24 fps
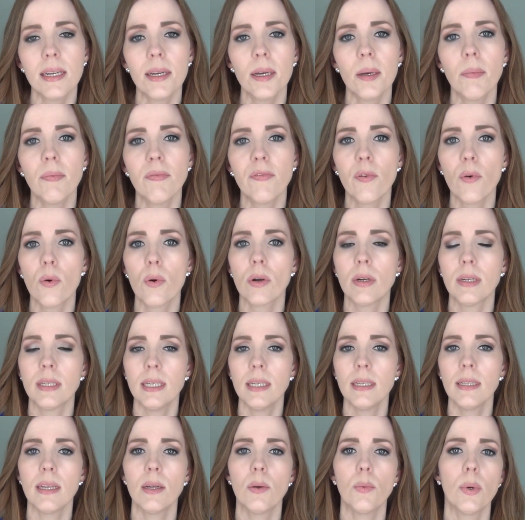tip for
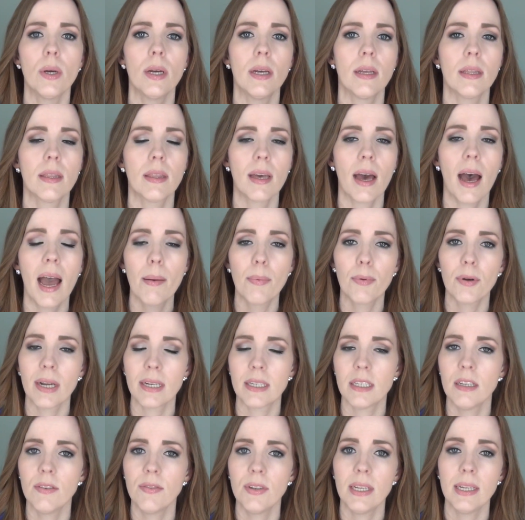dealing with
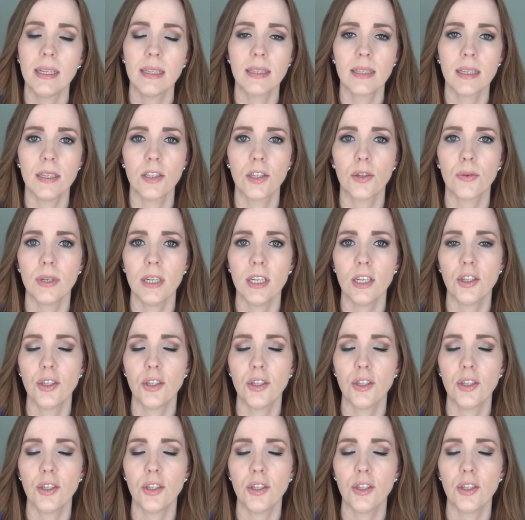hyperactivity and sensory